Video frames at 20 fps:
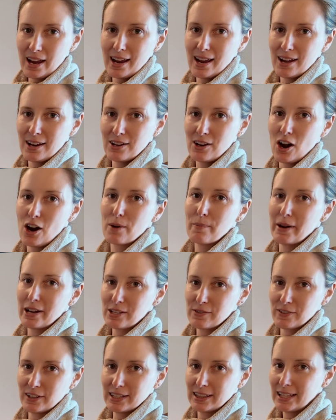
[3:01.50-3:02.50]
and our
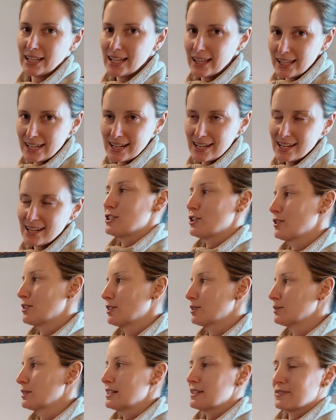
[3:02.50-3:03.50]
best friend Lily. So the
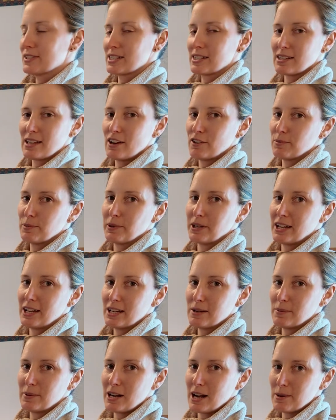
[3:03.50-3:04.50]
three of us love
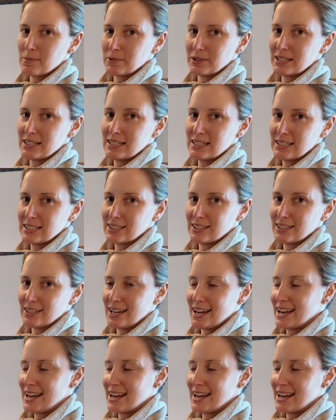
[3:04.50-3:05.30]
playing Monopoly deal